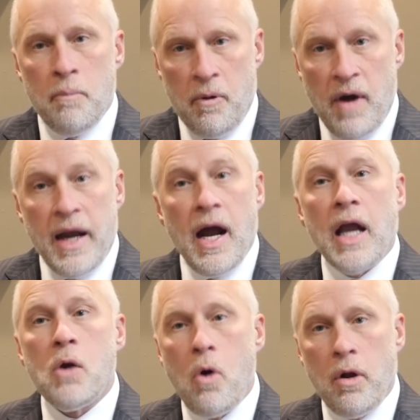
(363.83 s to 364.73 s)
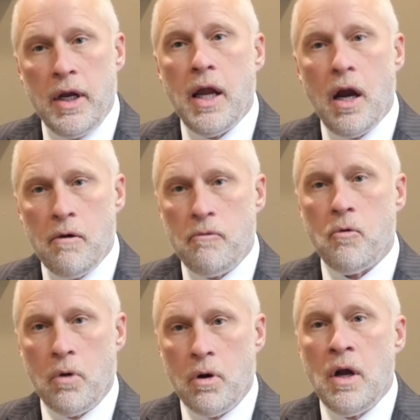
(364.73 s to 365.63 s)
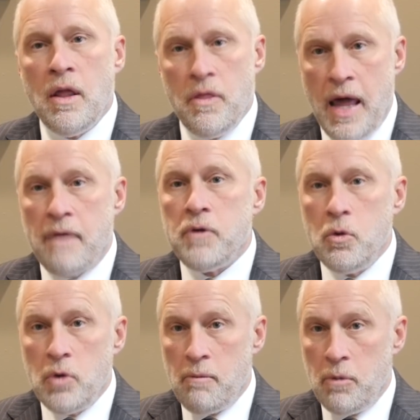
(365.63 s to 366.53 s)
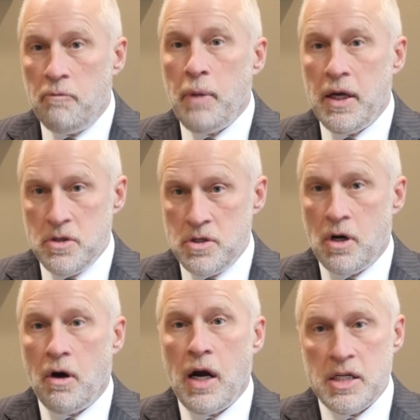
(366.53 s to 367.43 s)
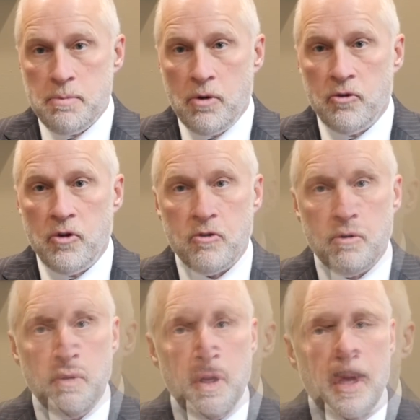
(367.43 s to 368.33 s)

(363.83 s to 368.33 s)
provide high quality care for that few number of patients in our hospital system.